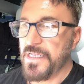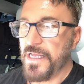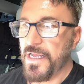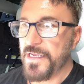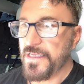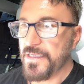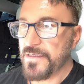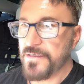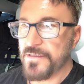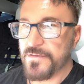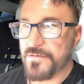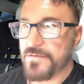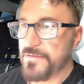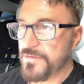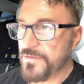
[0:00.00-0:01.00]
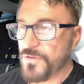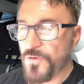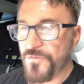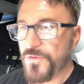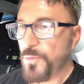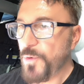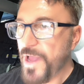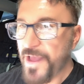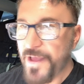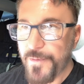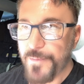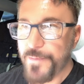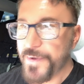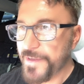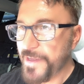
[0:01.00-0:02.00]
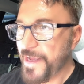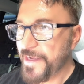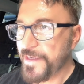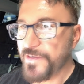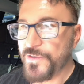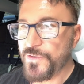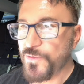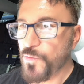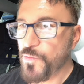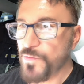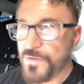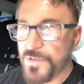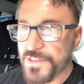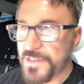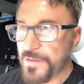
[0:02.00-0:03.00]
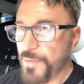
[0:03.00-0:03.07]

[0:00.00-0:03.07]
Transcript: I can surf the web. I can listen to